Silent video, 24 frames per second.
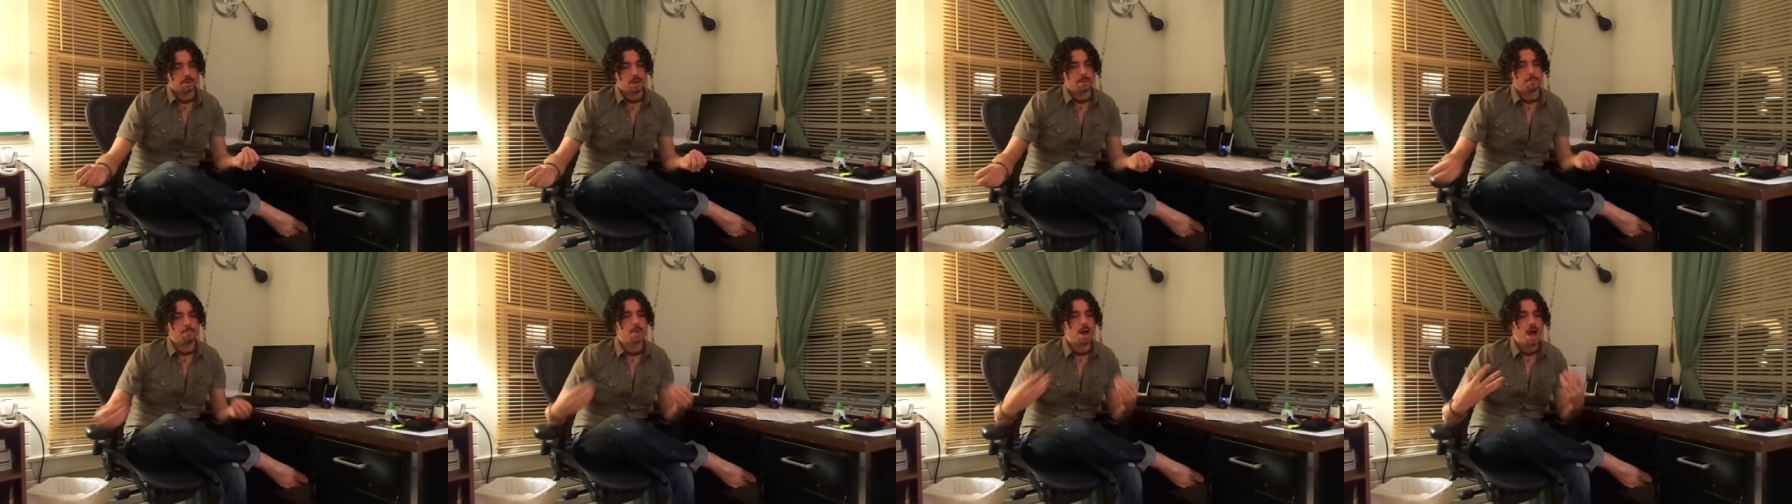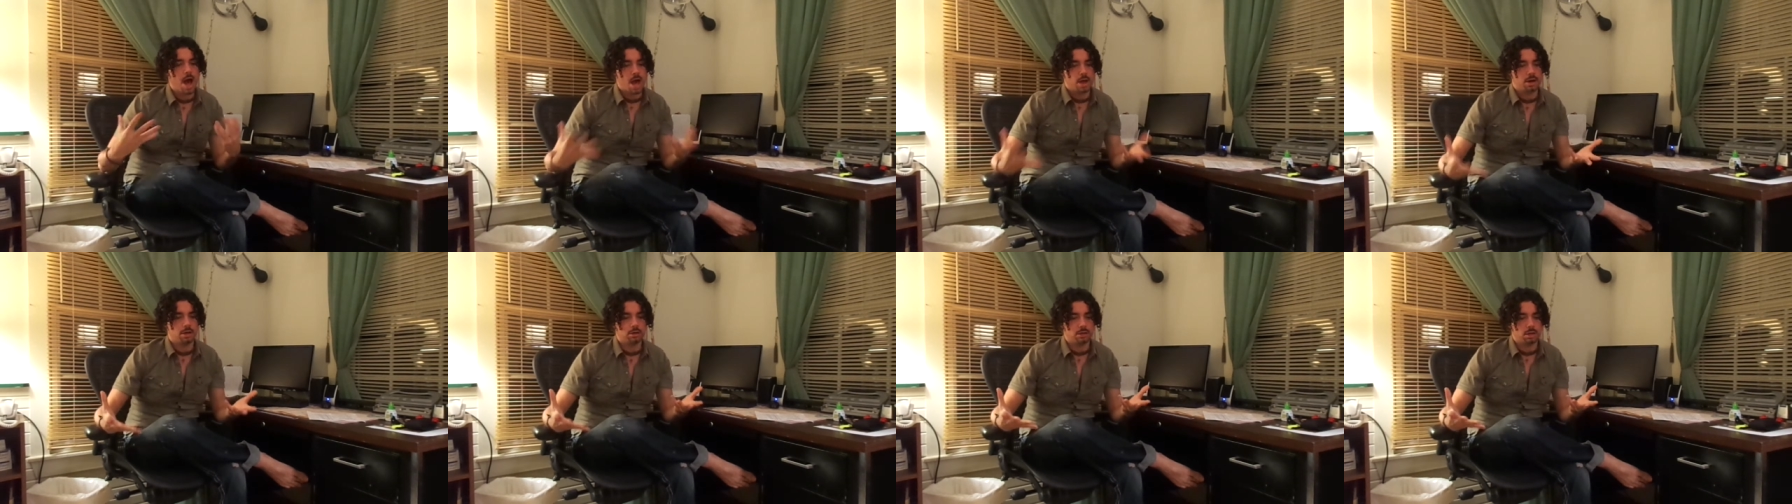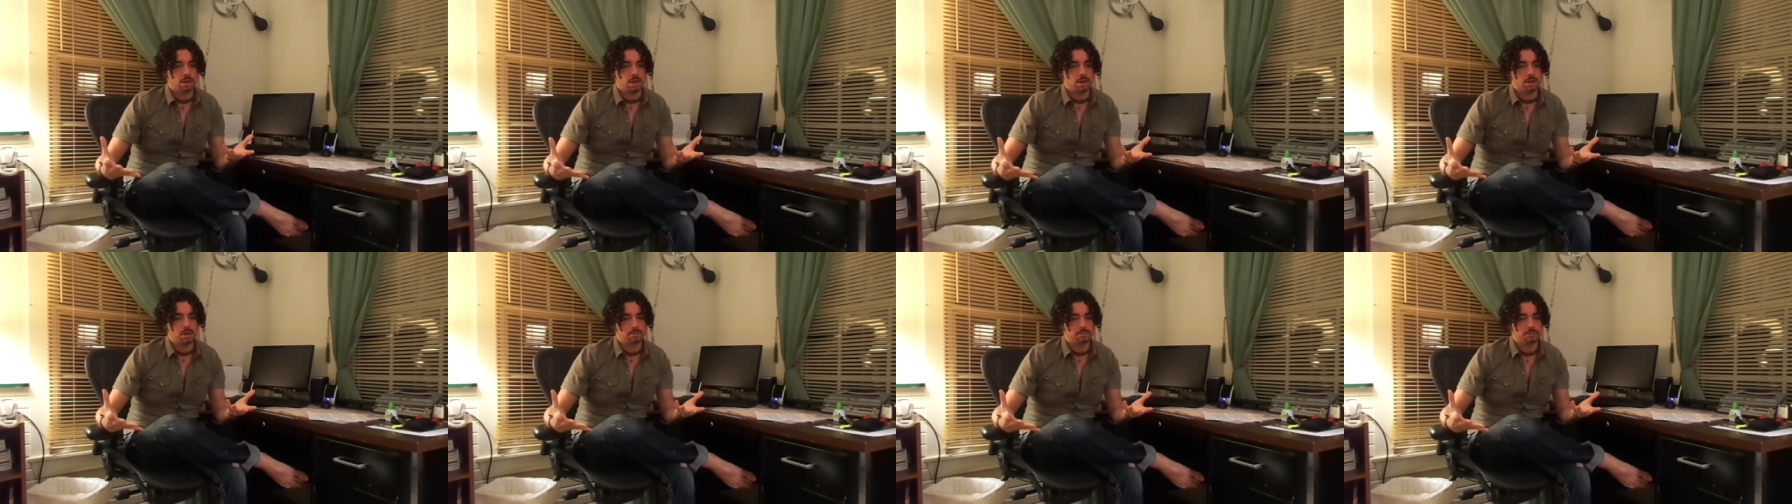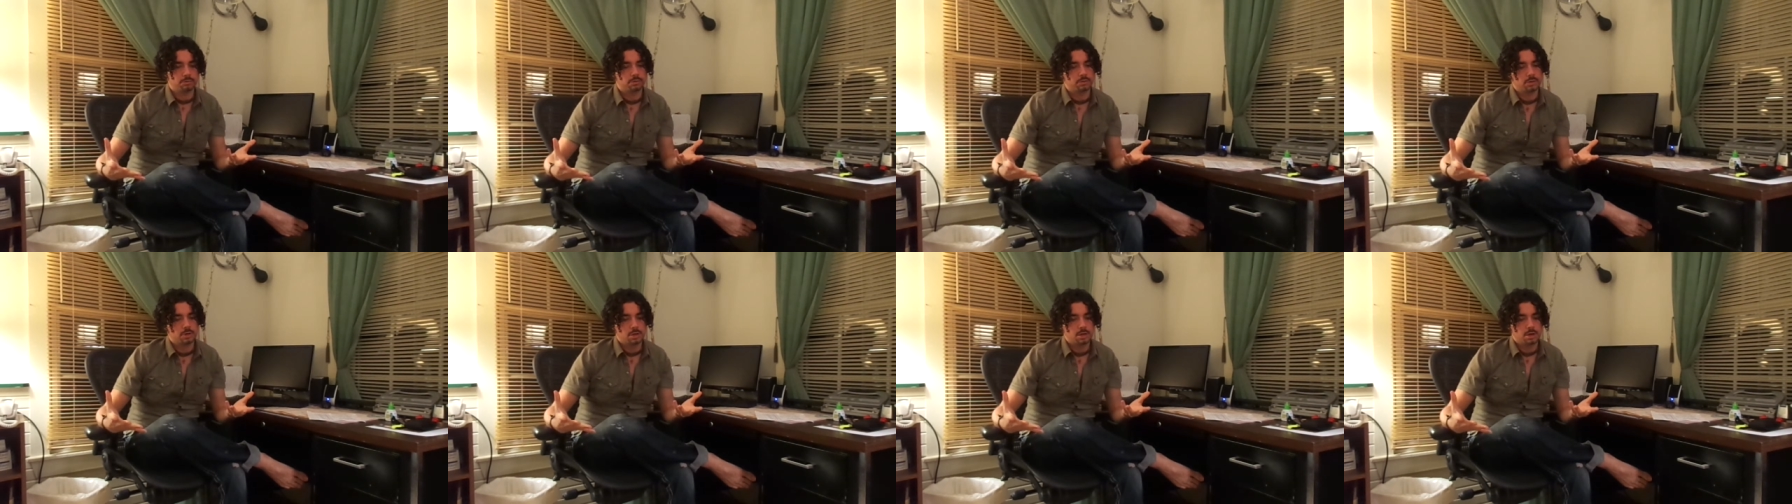a model of
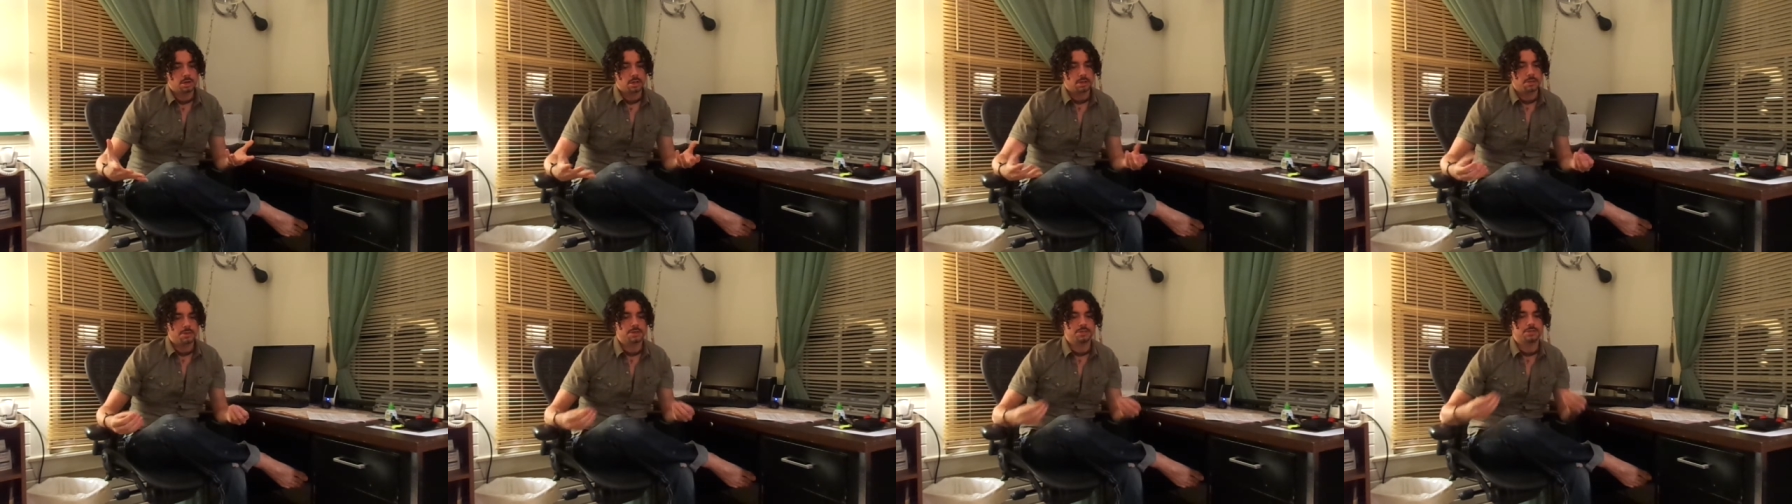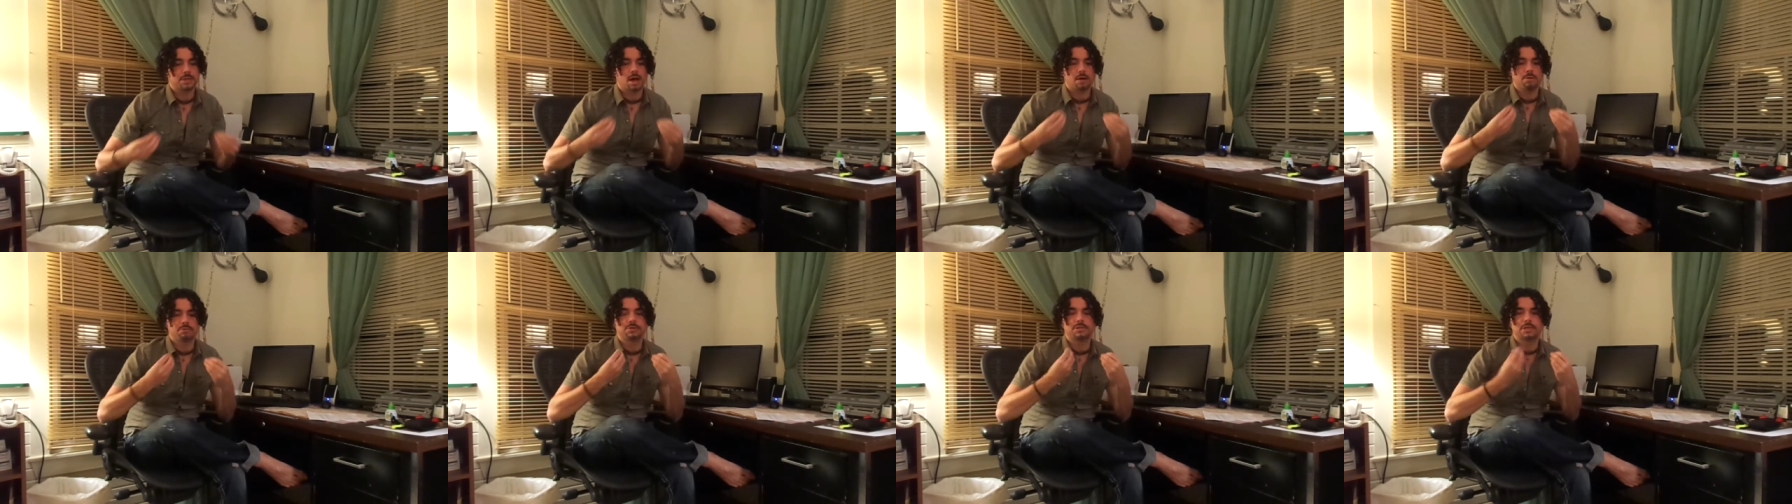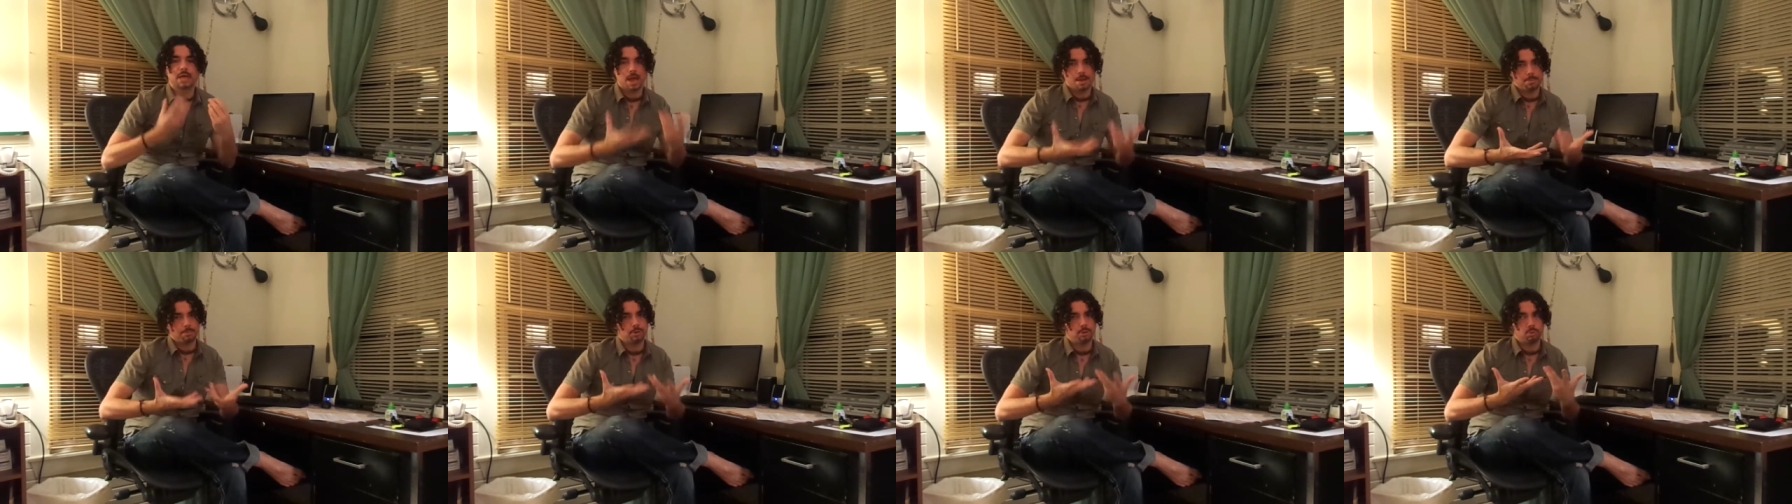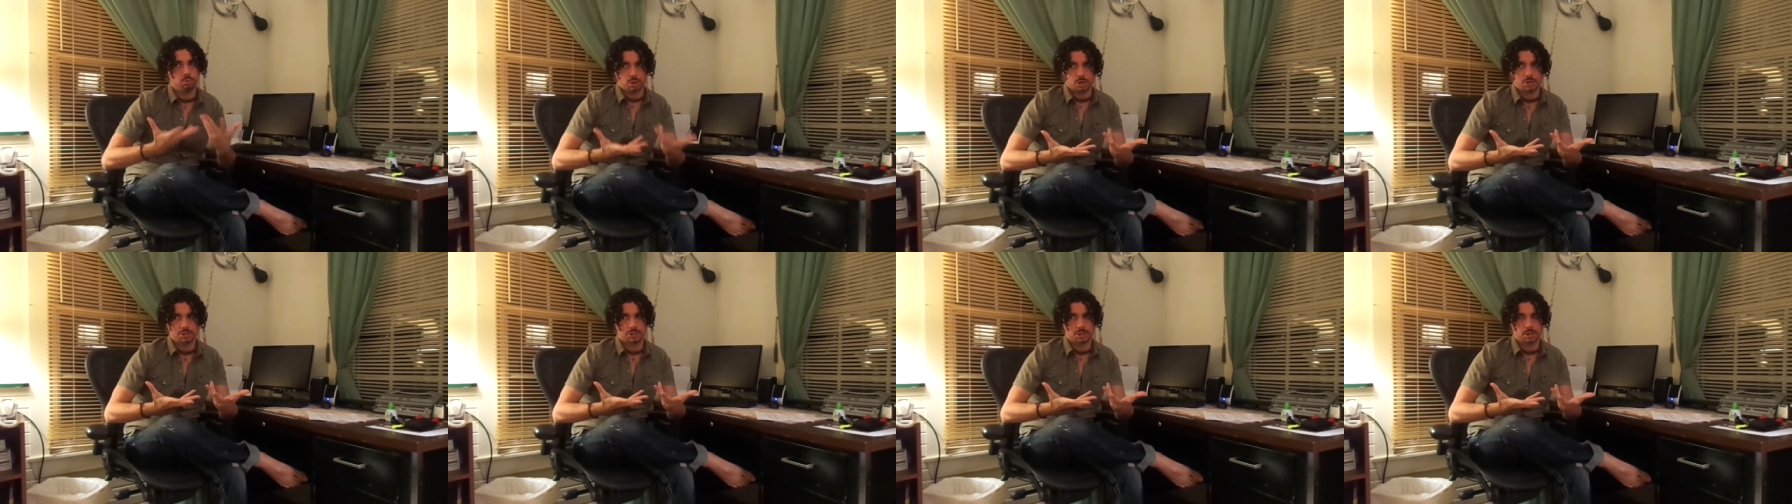the, of temple
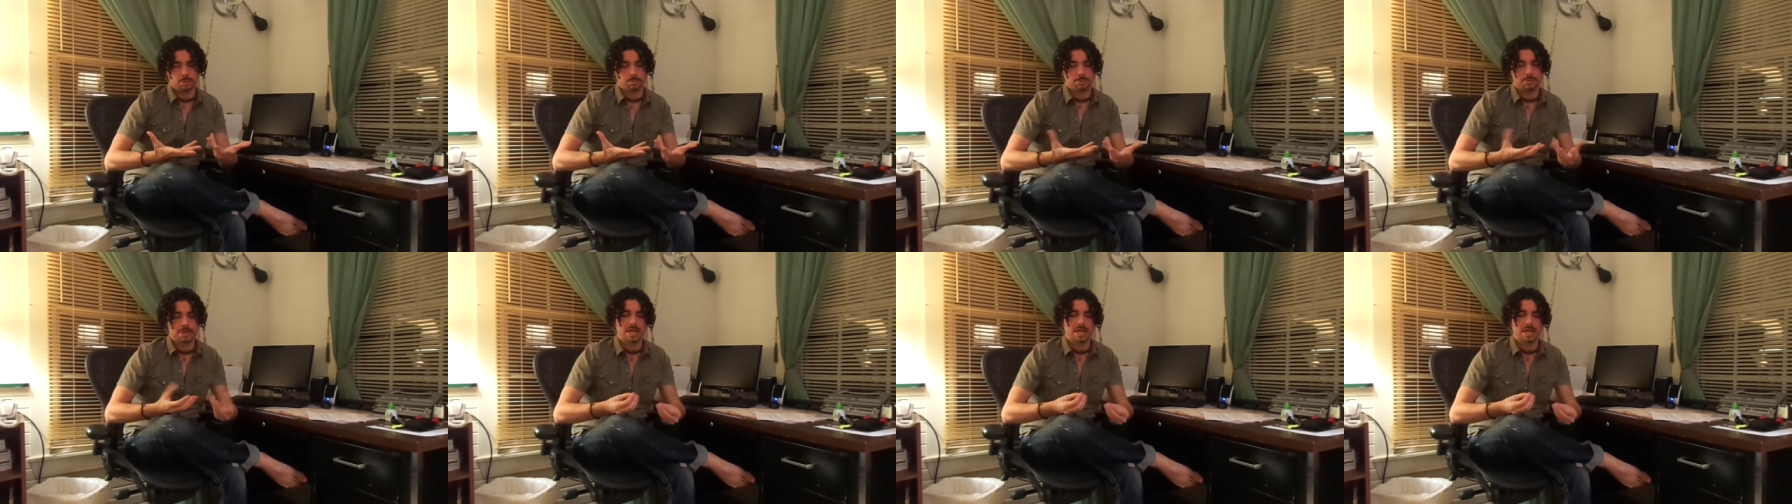worship.